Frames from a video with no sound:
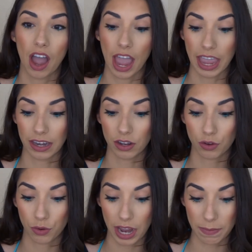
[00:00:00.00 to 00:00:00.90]
and
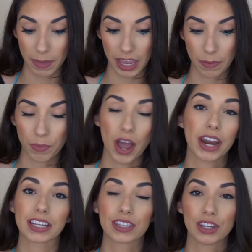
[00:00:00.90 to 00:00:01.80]
great makeup
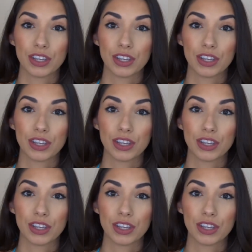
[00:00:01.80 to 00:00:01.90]
products to